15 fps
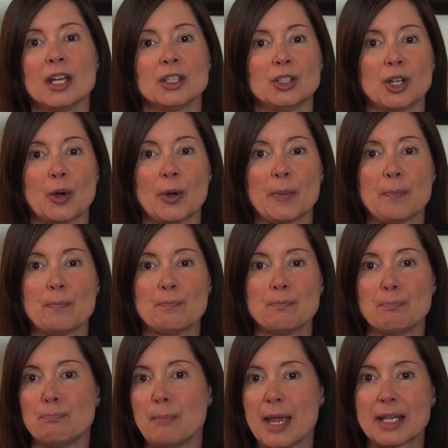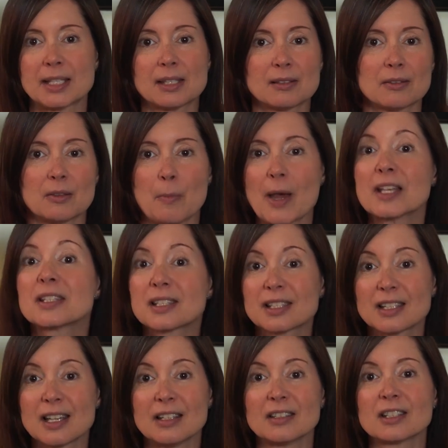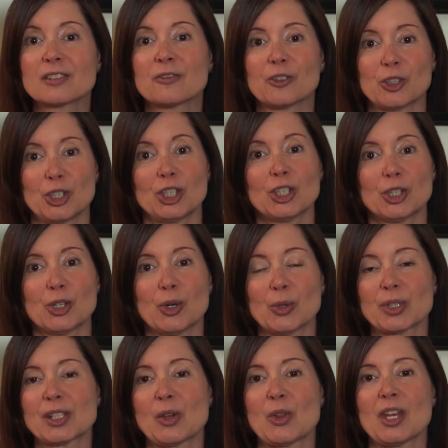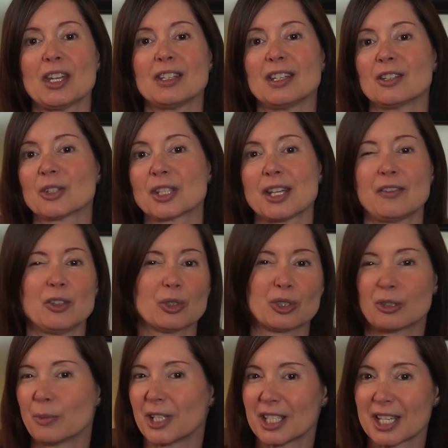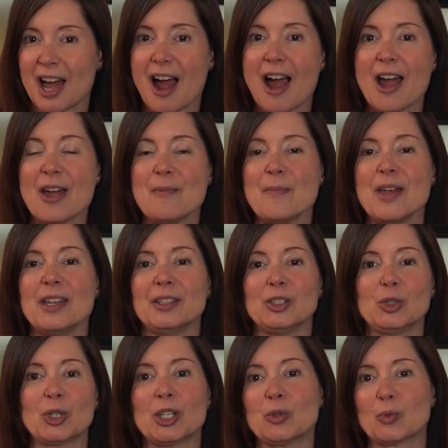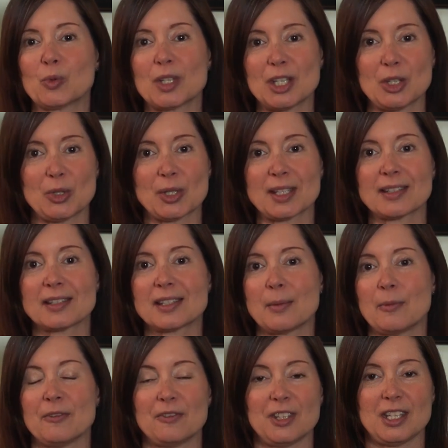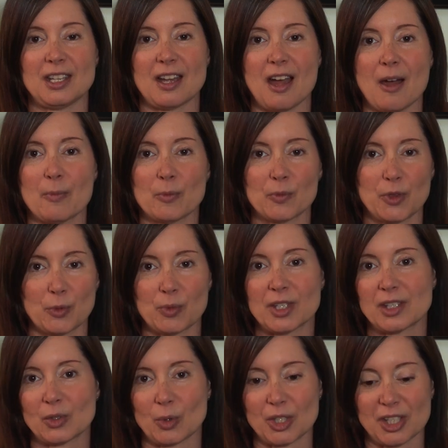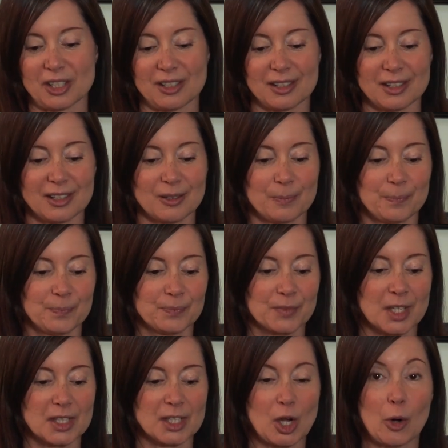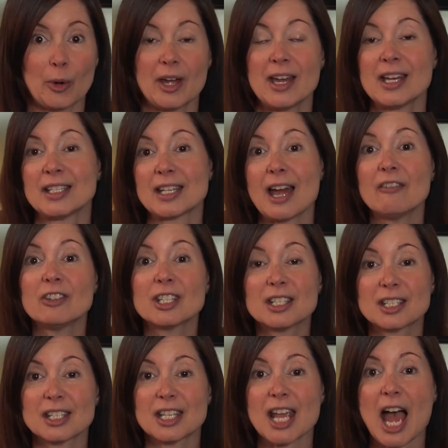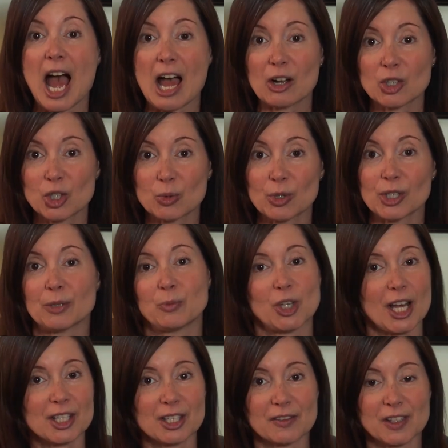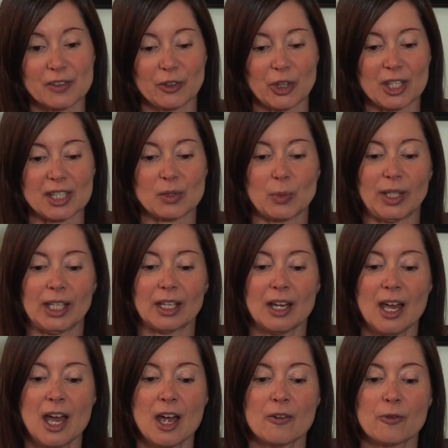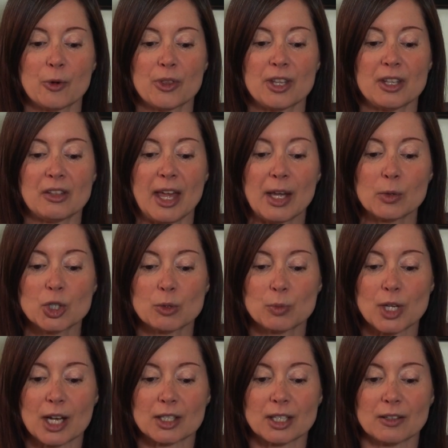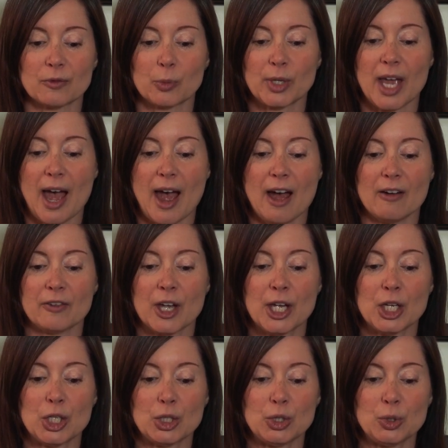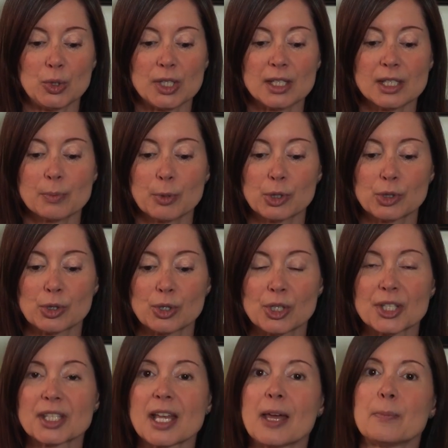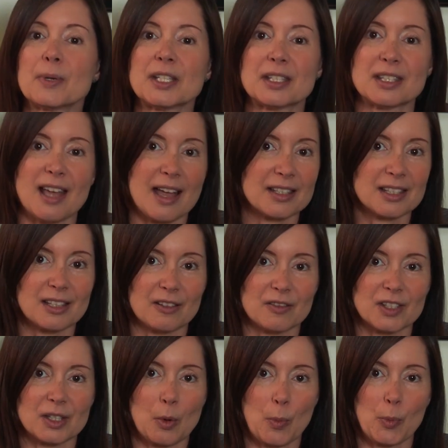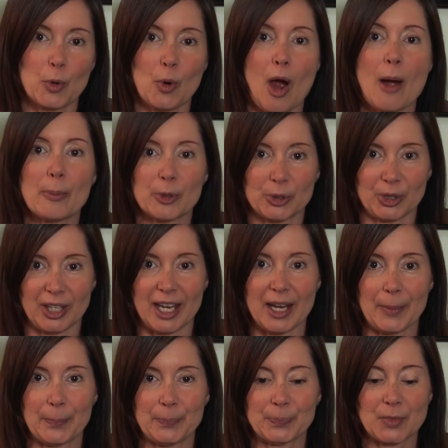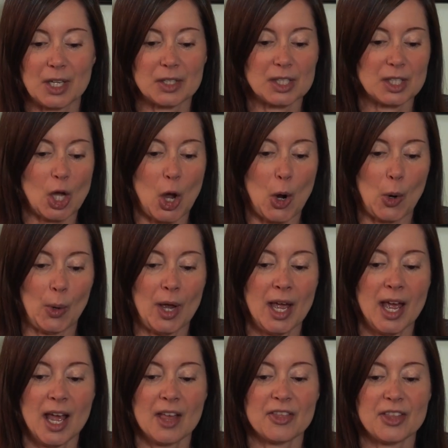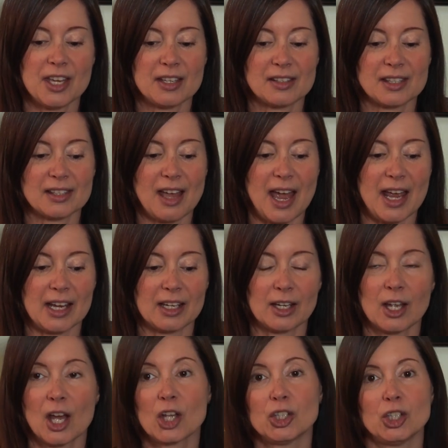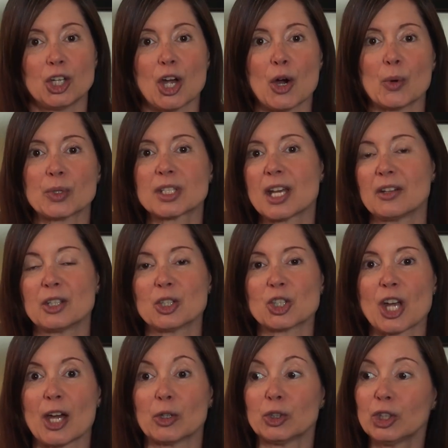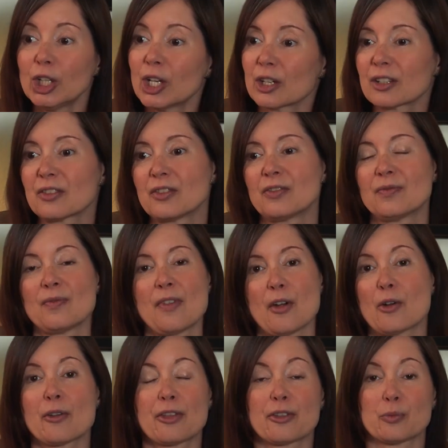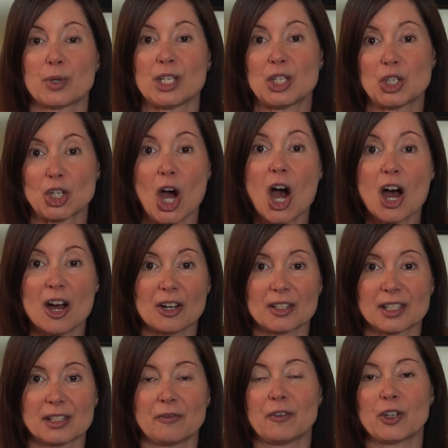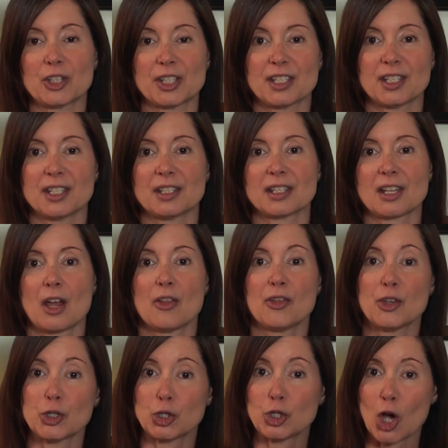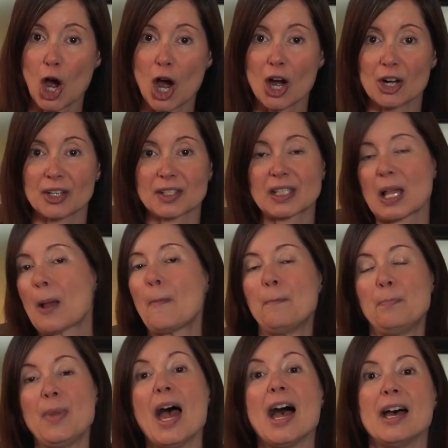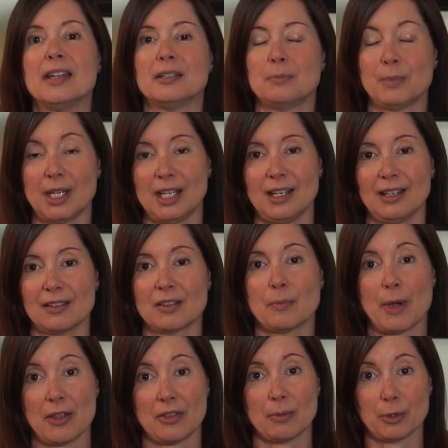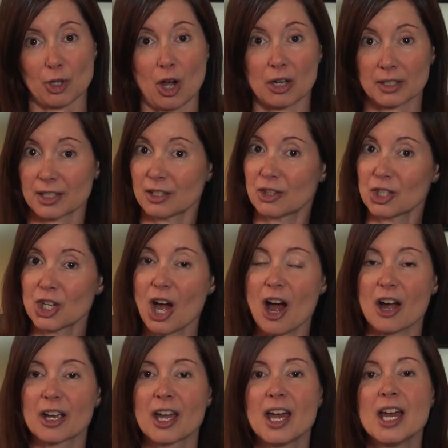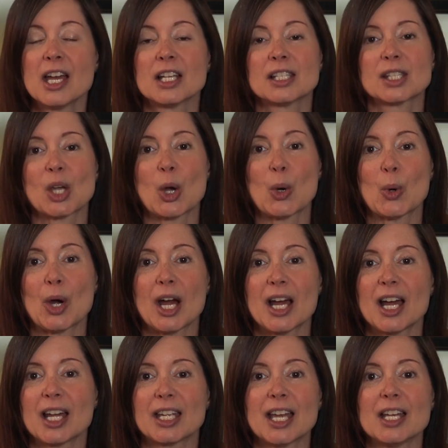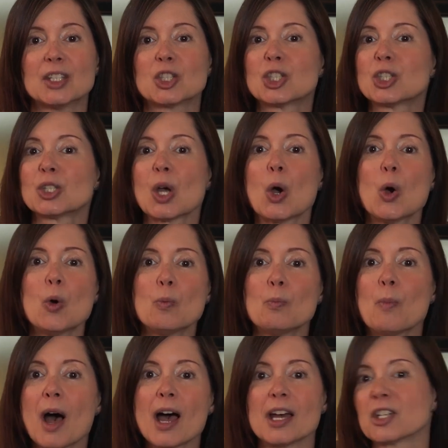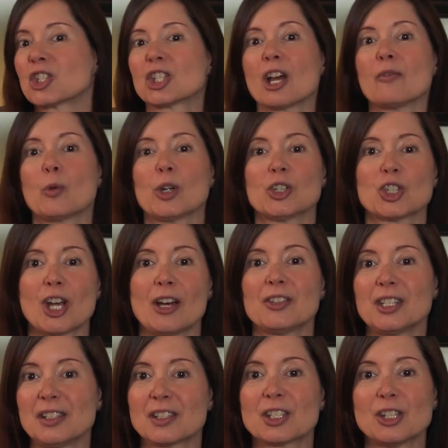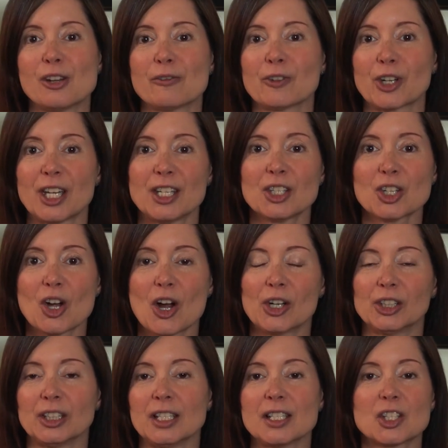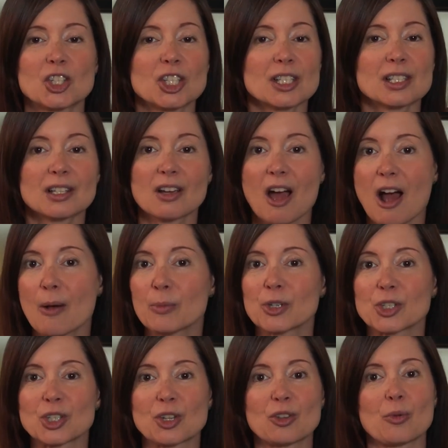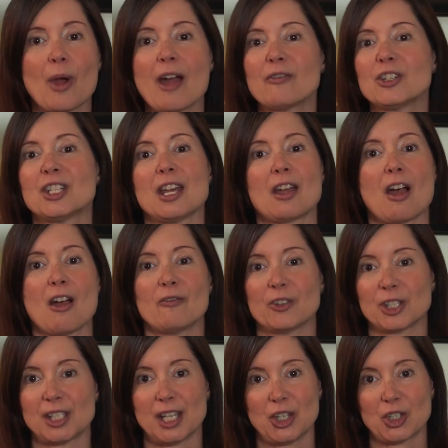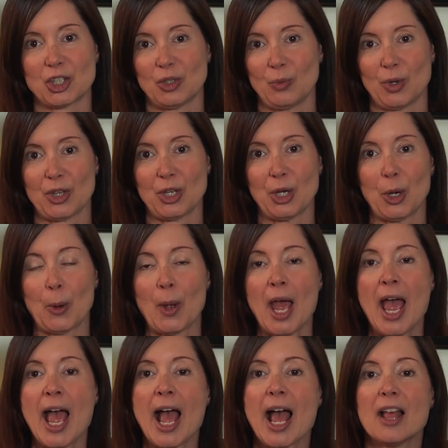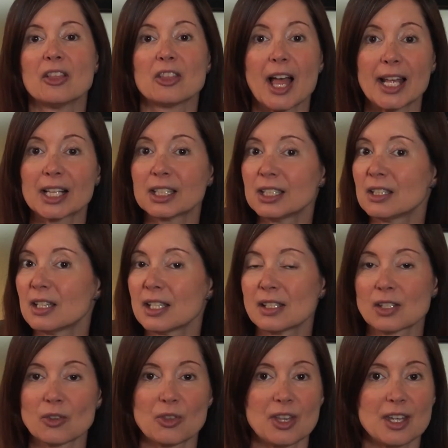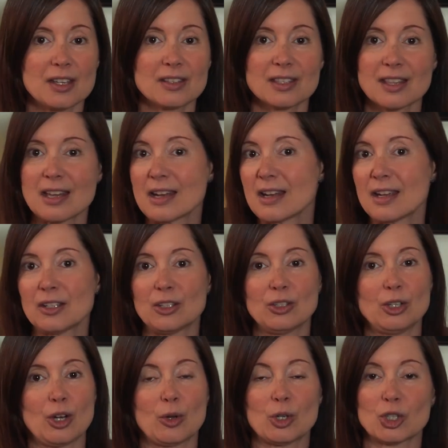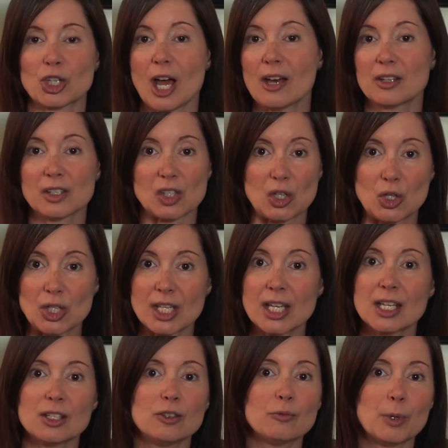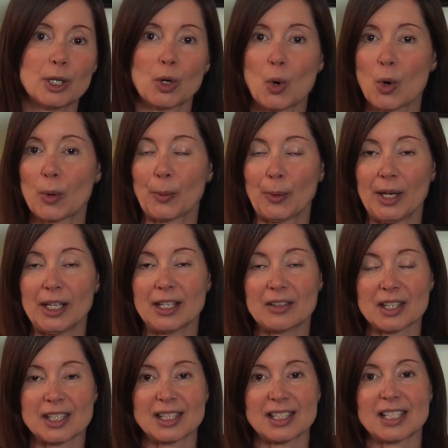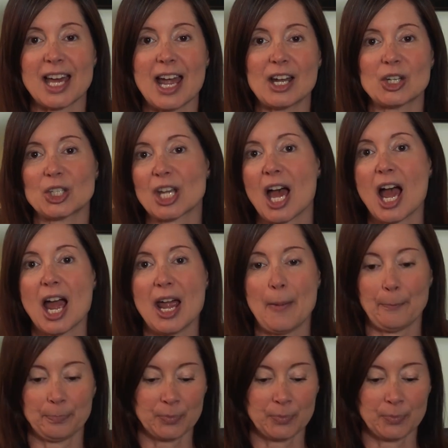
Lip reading: it makes the best sense for you so that it'll save you a little bit of time and you can reuse some of the resources. So diving into the actual objectives for this week. For the language objective, we have uses plurals and possessives properly. So things like, telling your child, look, there are 3 dogs versus the dog's bed, meaning the bed that belongs to the dog. So again, so much of what your child needs to know for kindergarten is just accomplished through everyday conversation with you. And likely these are things that, your child is using and you've been incorporating this entire time.